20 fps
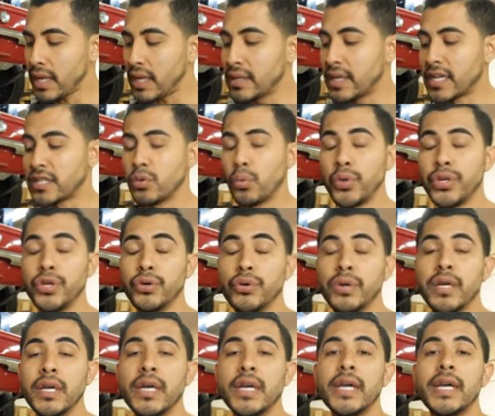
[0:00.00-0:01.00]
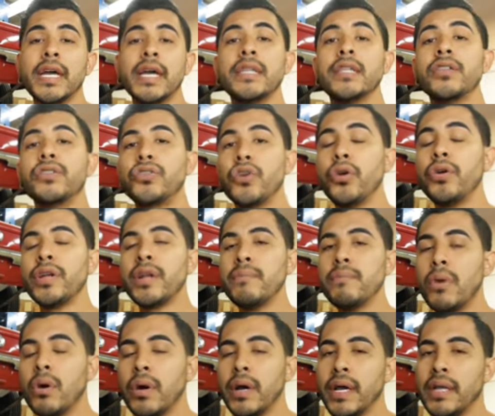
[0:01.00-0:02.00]
that's what we do. And the
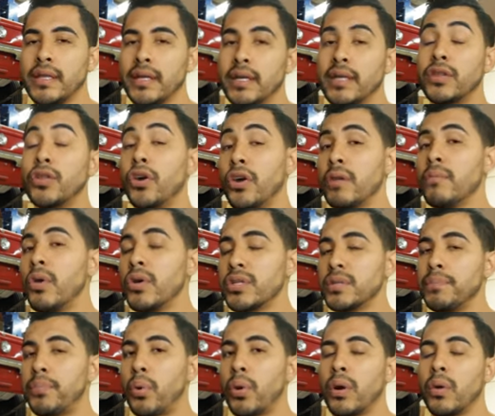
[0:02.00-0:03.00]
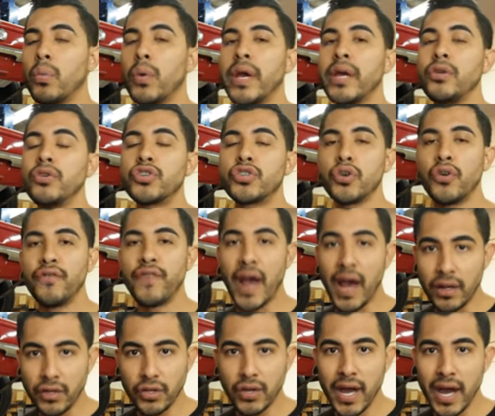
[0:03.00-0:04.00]
third most important way to show
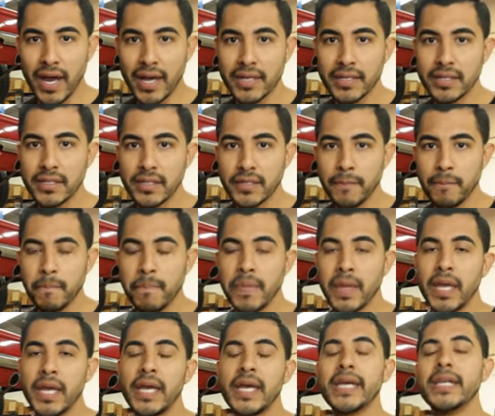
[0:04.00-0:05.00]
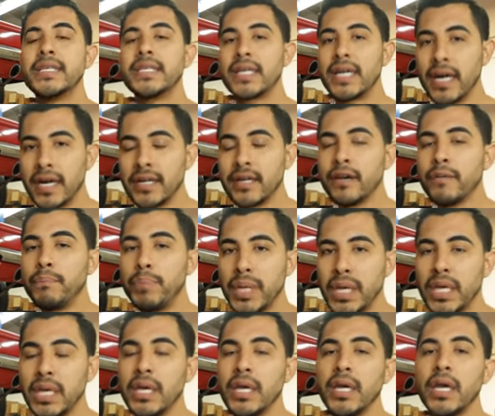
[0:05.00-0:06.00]
value, guys, it's going to
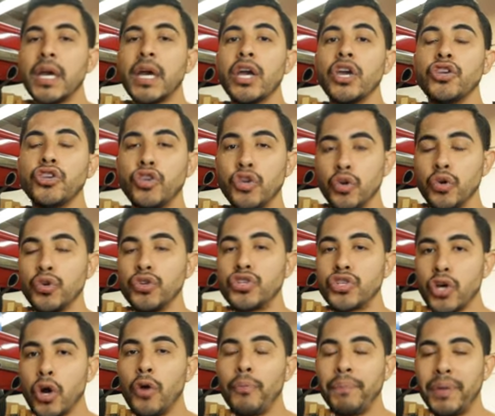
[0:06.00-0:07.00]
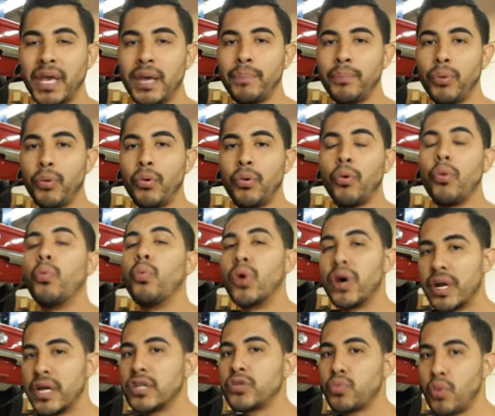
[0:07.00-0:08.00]
be you show people
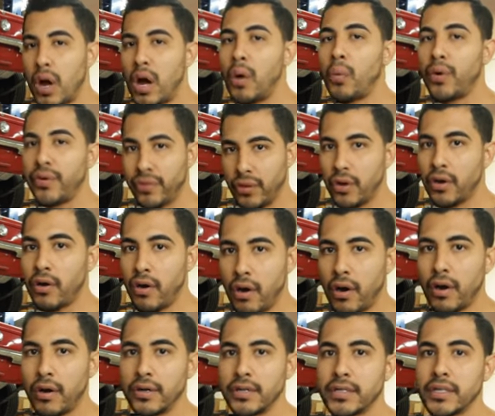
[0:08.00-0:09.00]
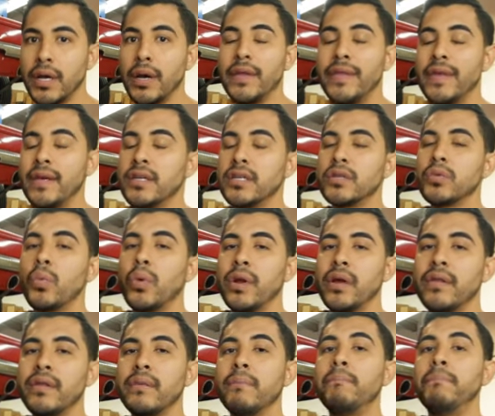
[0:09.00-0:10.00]
what is wrong with their cars. This is one
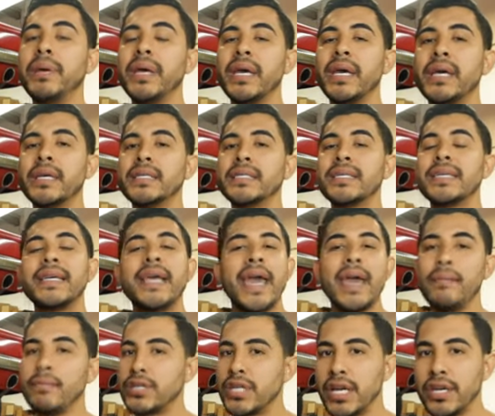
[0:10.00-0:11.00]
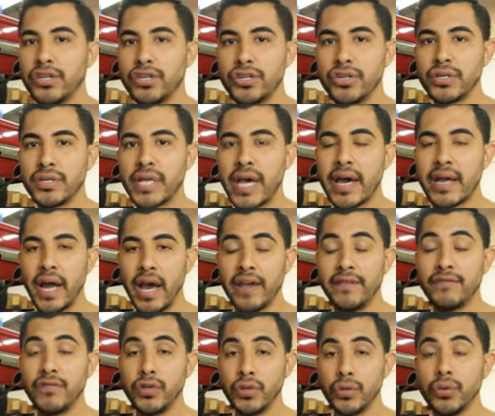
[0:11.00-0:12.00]
of the biggest game changers that I
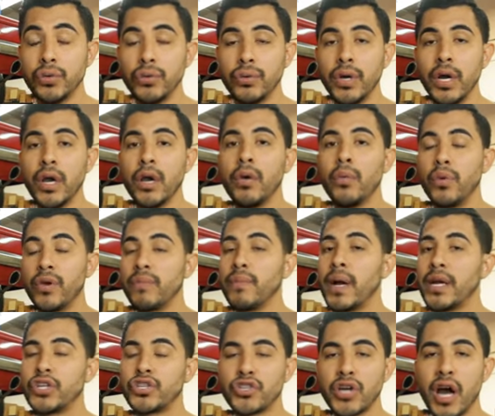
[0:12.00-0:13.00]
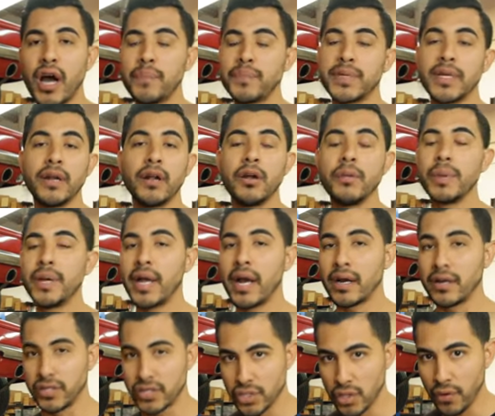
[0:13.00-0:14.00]
do with my shops and everybody I
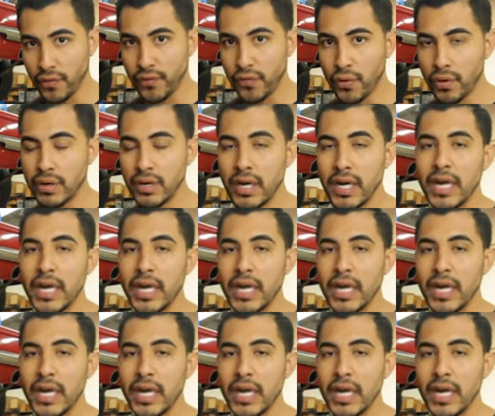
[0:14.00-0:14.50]
consult for,